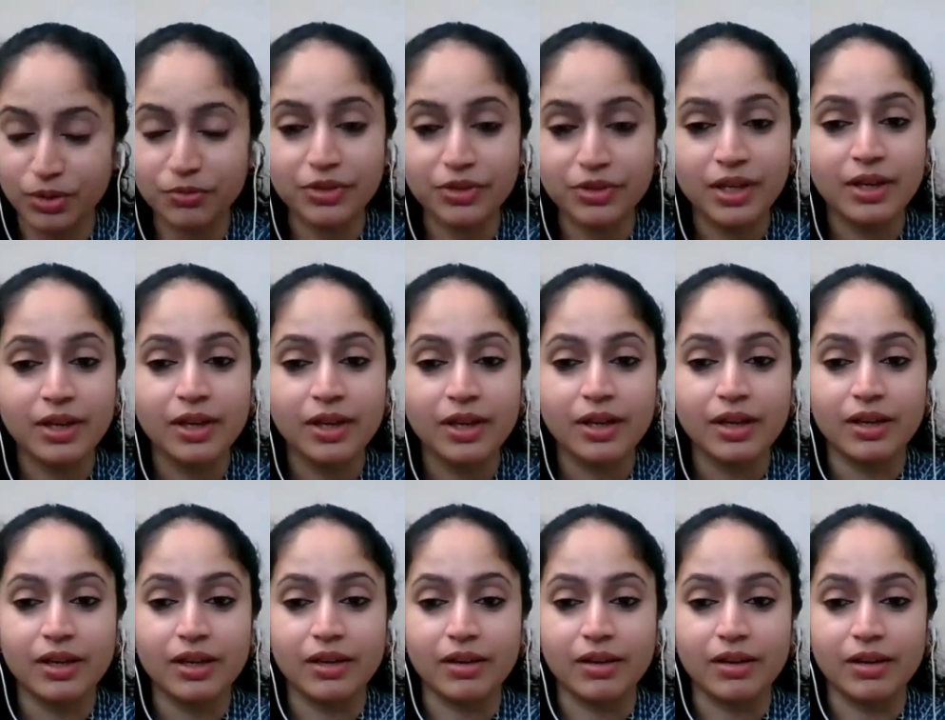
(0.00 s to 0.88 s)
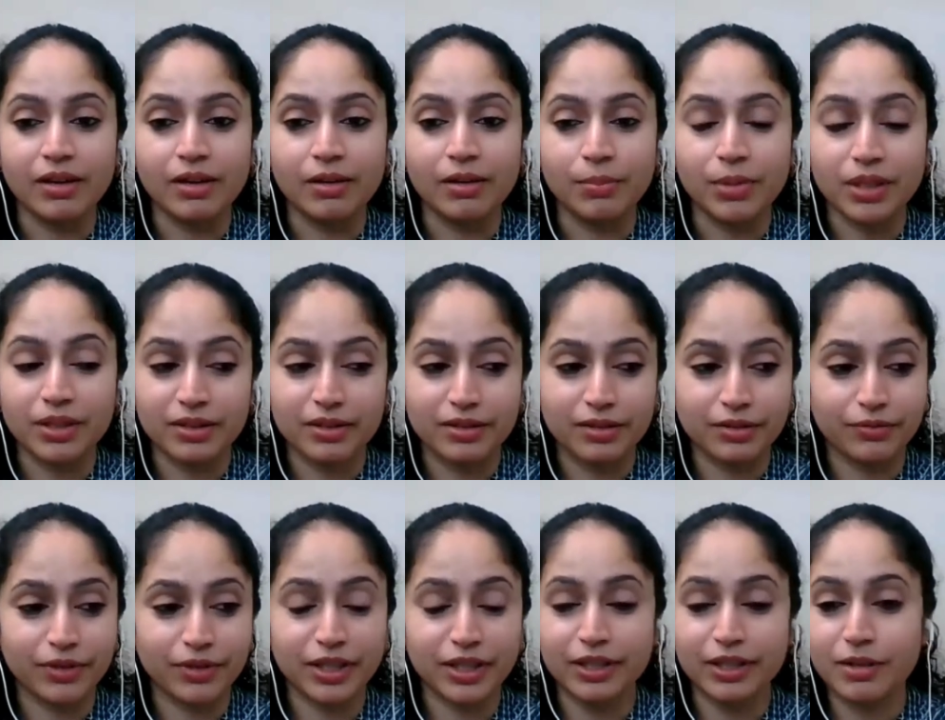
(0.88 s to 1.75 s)
of. But
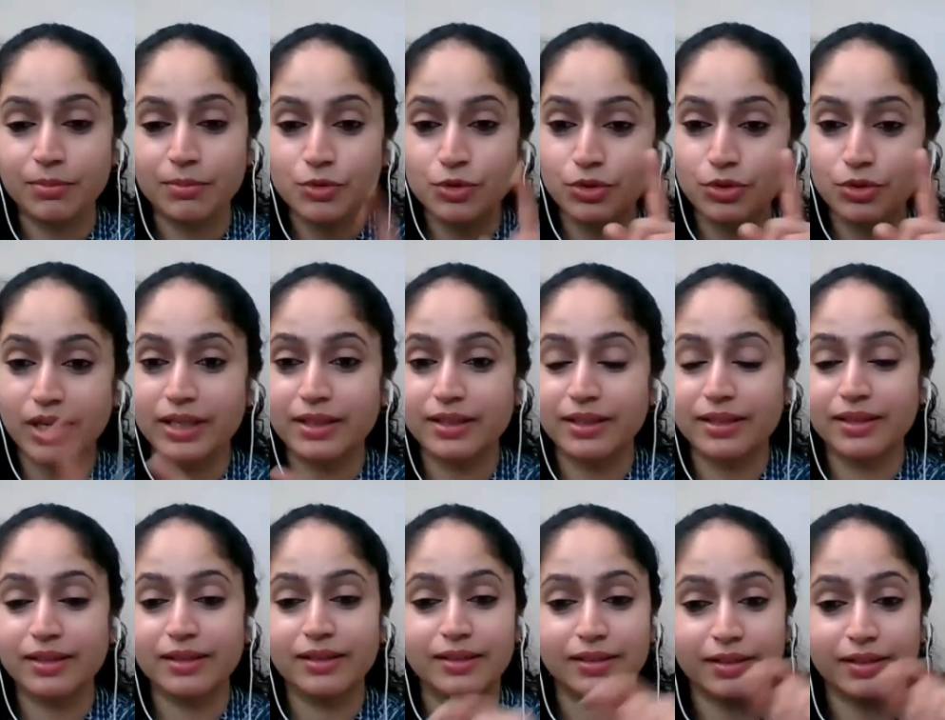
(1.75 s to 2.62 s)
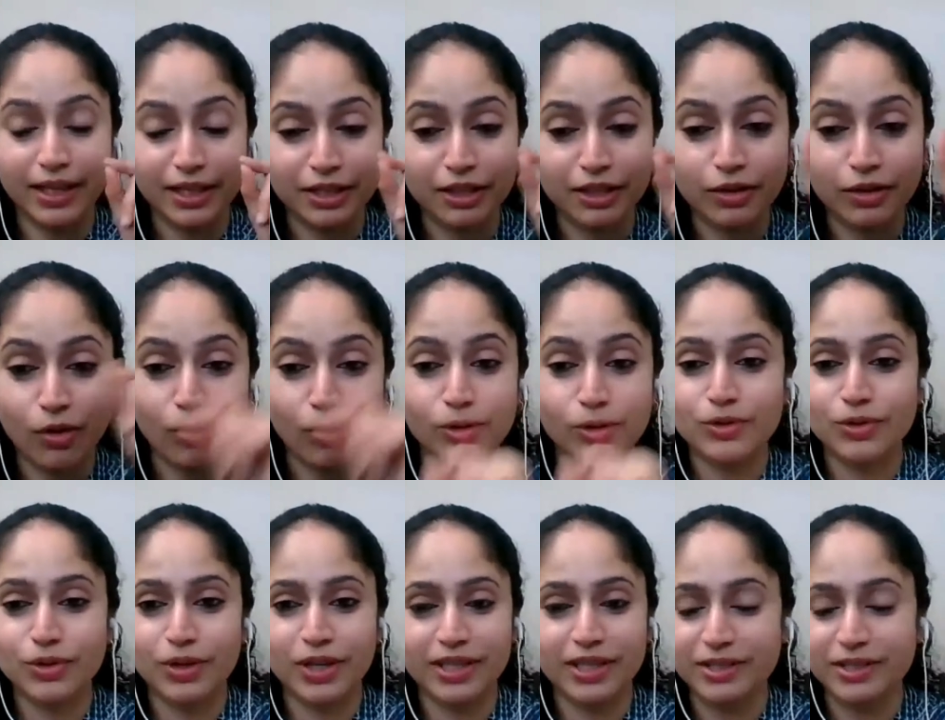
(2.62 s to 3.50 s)
when it comes to writing, writing
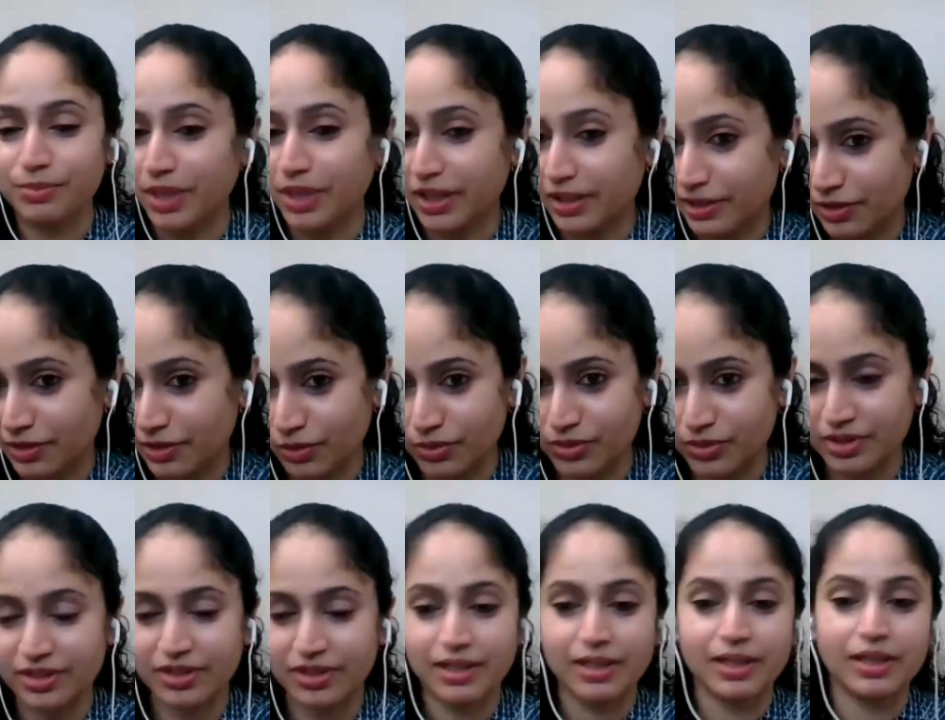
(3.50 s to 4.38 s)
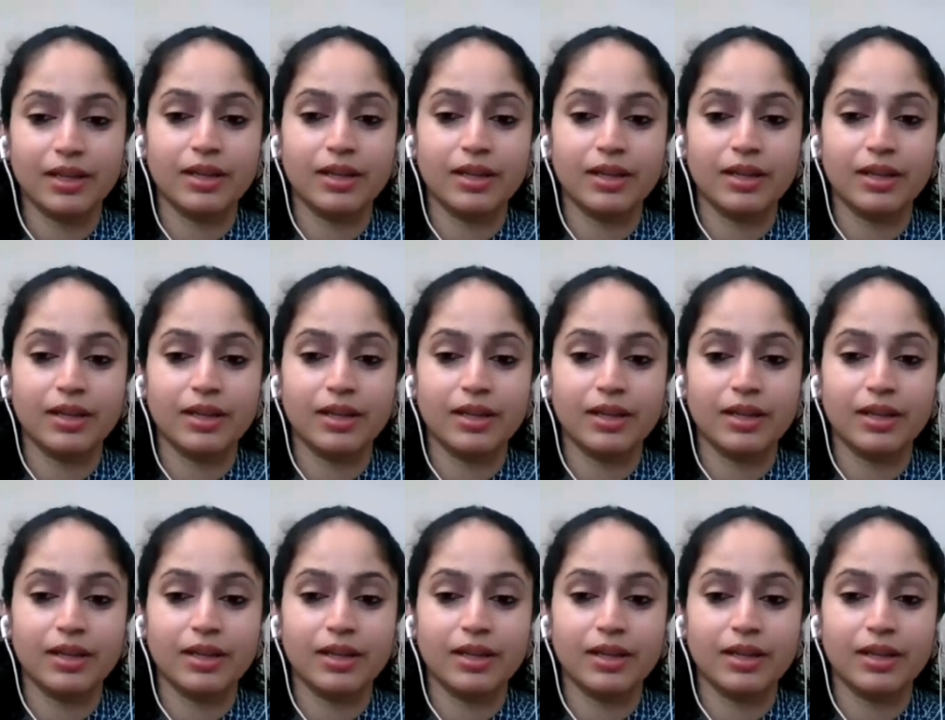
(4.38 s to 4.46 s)
also has milestones.